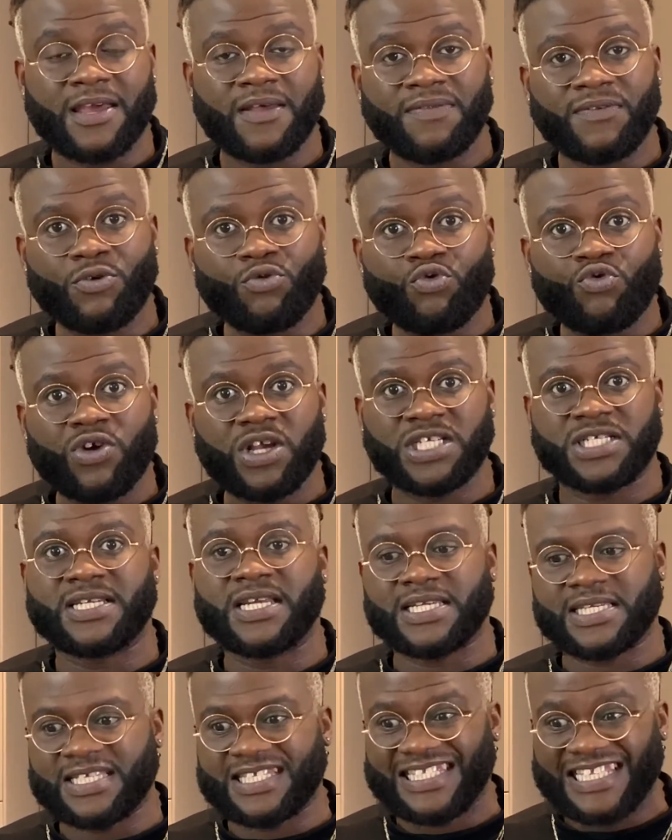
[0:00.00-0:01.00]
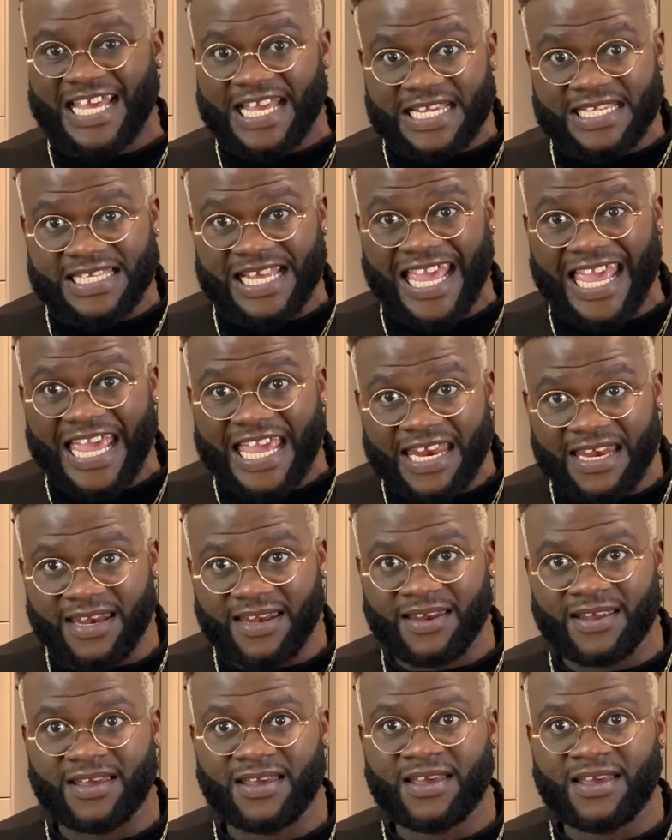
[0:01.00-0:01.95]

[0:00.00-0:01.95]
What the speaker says: the richness stays in.